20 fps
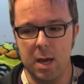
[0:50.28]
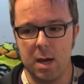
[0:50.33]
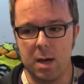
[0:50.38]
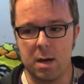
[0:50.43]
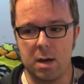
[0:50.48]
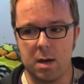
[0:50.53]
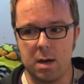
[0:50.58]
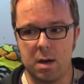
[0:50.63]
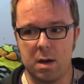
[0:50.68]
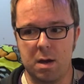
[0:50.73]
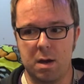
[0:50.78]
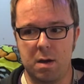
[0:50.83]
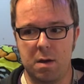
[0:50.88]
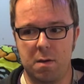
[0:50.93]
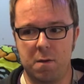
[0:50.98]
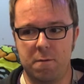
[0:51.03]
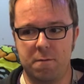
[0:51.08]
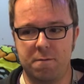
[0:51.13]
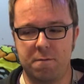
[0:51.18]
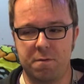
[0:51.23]

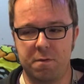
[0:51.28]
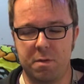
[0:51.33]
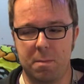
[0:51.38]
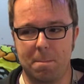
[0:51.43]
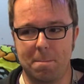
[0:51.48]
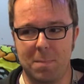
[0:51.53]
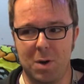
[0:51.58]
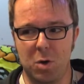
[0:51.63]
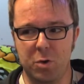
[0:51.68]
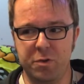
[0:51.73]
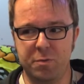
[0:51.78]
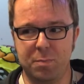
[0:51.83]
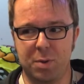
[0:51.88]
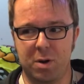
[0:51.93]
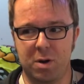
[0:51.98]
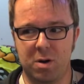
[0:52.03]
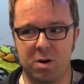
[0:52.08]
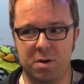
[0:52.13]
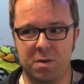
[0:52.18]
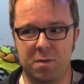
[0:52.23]
For the most
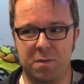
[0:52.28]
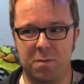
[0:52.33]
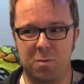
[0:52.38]
part,